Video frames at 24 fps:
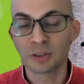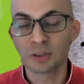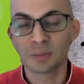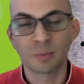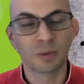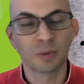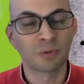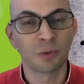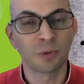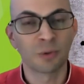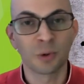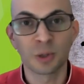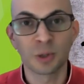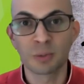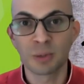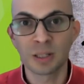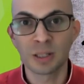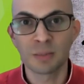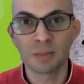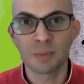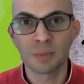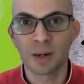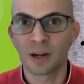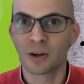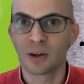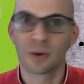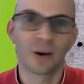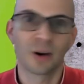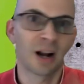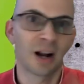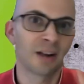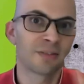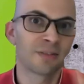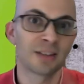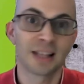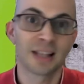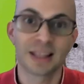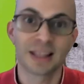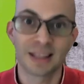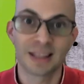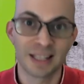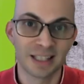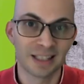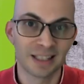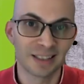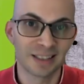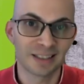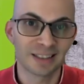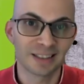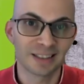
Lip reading: before you read the paragraph, think.